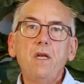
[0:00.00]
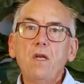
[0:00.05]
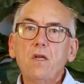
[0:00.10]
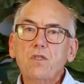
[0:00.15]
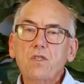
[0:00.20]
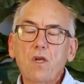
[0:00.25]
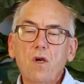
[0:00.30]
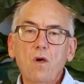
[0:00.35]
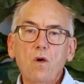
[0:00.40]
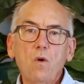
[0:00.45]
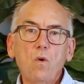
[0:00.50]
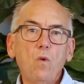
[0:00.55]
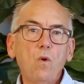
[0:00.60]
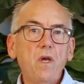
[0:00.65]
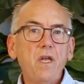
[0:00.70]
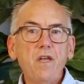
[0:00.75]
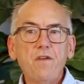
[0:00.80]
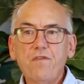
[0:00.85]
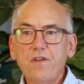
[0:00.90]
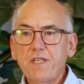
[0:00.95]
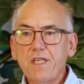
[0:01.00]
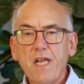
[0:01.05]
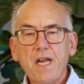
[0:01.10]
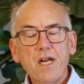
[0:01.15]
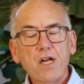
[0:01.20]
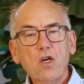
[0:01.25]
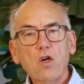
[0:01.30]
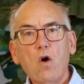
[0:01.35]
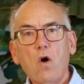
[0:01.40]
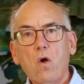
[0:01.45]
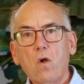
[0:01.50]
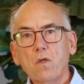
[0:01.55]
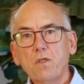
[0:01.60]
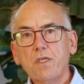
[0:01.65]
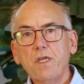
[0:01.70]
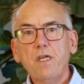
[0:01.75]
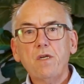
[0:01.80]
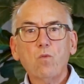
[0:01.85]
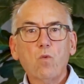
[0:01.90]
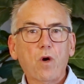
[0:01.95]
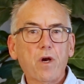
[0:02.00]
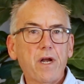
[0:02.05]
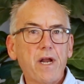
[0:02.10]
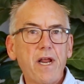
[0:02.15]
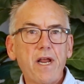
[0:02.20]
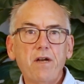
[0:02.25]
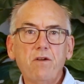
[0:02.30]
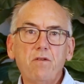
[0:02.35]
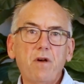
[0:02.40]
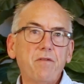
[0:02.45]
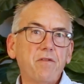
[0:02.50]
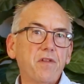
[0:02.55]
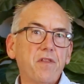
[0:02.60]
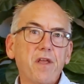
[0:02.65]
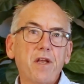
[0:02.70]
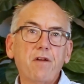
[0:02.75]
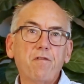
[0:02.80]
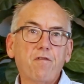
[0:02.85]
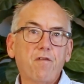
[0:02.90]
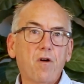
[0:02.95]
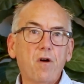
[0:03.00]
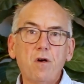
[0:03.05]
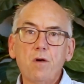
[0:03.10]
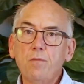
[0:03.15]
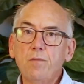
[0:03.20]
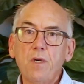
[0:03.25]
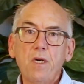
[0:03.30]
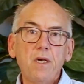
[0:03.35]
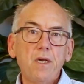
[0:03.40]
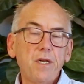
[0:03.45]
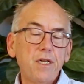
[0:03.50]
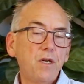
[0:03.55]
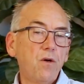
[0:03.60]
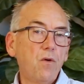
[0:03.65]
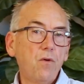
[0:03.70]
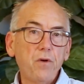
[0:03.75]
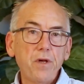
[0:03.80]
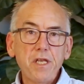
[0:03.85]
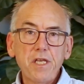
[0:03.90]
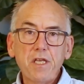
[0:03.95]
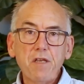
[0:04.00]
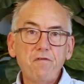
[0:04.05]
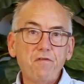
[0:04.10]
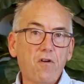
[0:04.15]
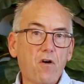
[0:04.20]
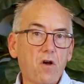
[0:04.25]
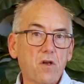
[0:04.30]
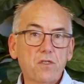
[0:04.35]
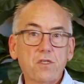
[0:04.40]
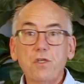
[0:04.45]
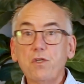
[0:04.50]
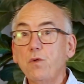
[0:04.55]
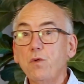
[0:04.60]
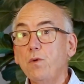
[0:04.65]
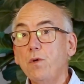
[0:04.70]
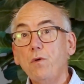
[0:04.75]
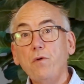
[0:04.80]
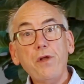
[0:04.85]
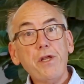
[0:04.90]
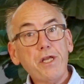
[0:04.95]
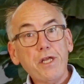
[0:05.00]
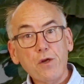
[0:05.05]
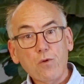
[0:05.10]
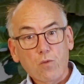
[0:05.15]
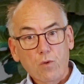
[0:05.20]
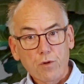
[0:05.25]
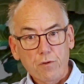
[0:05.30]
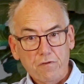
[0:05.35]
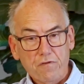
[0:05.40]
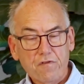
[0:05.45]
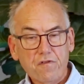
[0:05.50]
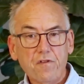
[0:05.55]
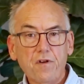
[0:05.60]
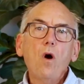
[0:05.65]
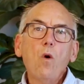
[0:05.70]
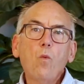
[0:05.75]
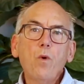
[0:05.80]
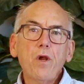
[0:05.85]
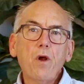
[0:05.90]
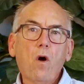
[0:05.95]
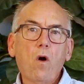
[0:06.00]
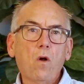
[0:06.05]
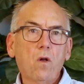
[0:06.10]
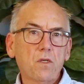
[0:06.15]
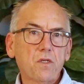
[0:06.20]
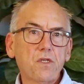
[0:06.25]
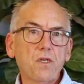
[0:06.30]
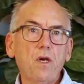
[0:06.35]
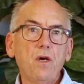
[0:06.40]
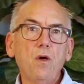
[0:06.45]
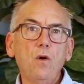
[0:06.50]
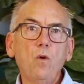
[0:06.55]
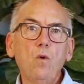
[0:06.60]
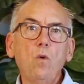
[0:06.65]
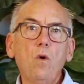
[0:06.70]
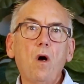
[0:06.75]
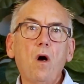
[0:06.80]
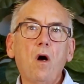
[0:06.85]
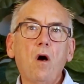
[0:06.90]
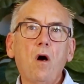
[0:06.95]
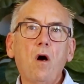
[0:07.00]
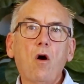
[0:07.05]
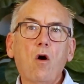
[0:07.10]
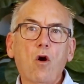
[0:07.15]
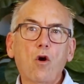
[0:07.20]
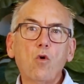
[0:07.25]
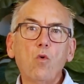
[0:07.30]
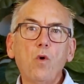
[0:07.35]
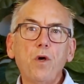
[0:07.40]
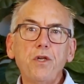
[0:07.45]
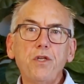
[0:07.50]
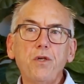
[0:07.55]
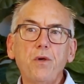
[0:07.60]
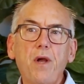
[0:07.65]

So if a tenant calls in, we're going to handle everything from, leaky faucet to a leaky roof. We also are going to